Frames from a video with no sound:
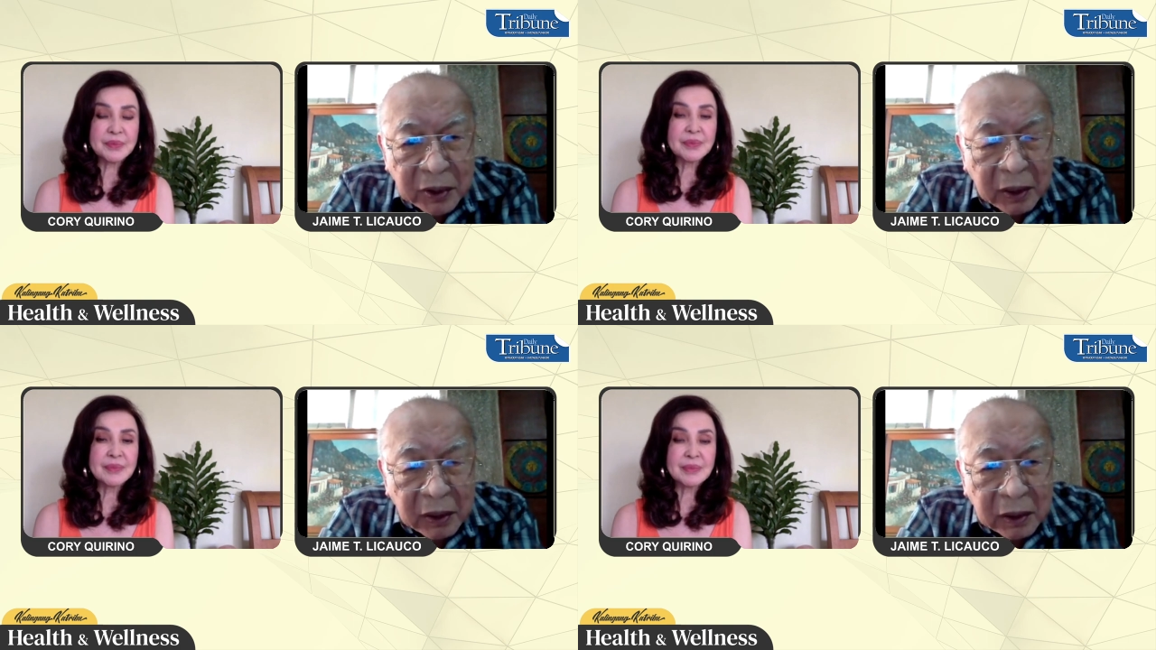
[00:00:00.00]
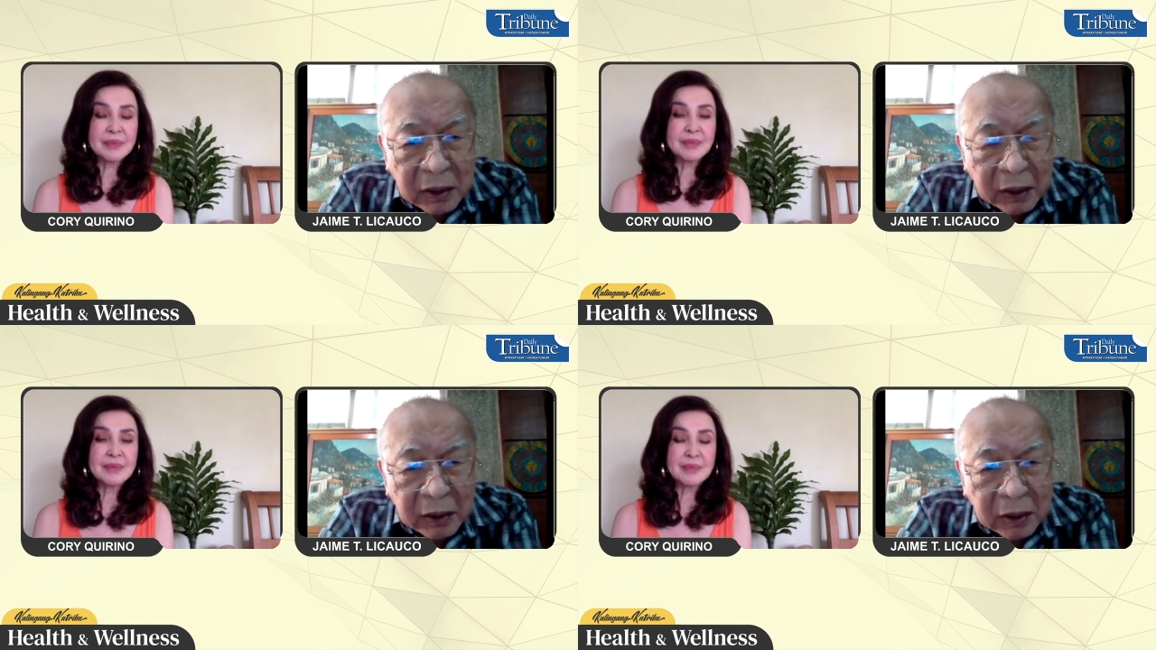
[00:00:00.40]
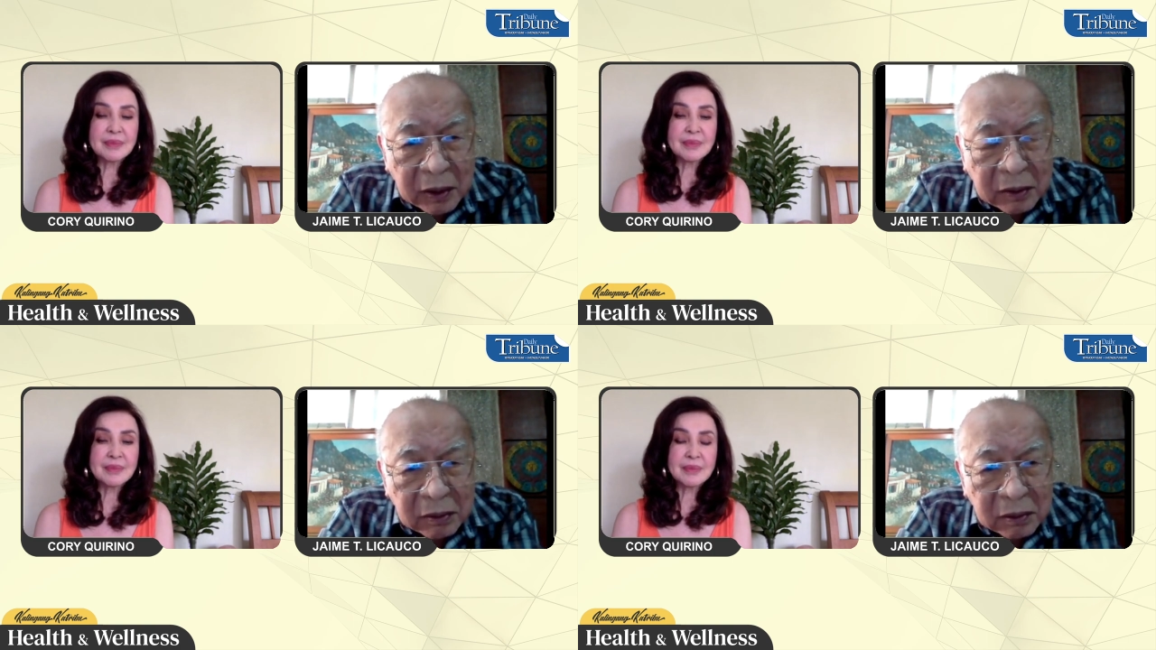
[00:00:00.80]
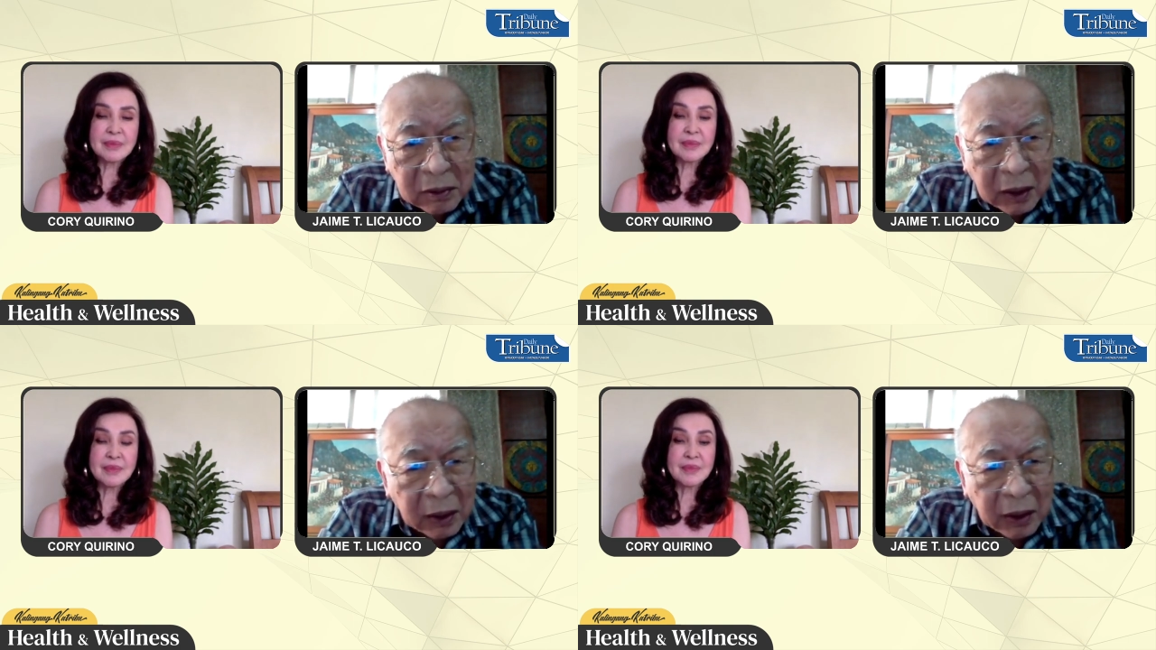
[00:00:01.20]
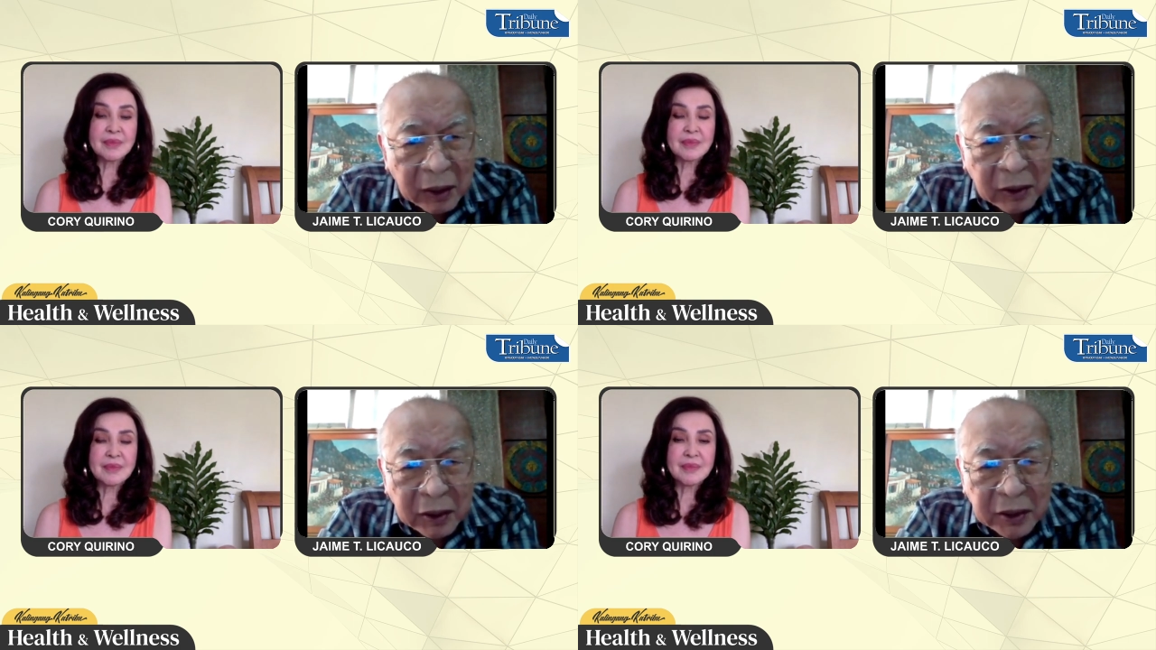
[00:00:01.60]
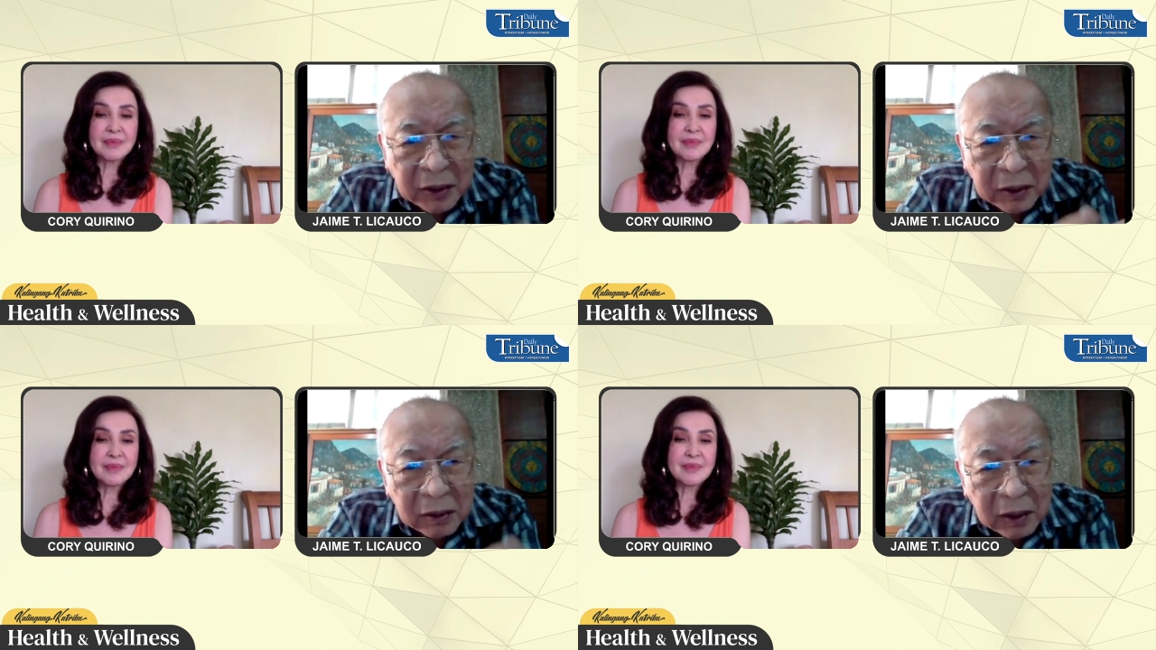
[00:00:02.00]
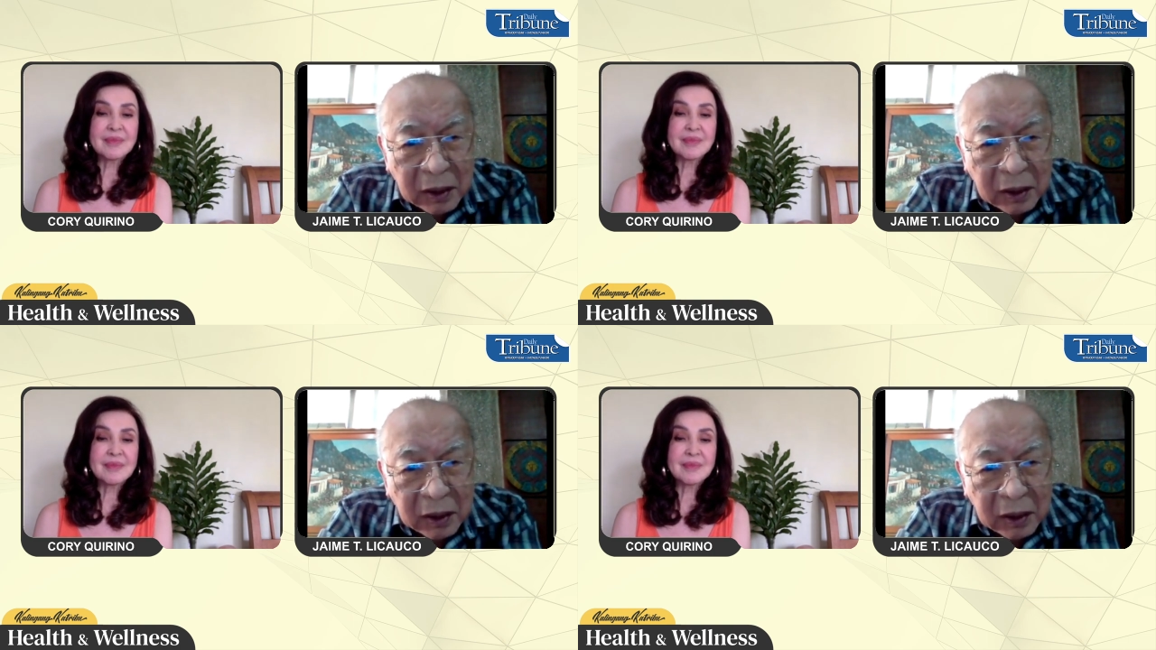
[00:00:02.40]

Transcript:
Speaker 1: there in nineteen eighties, no,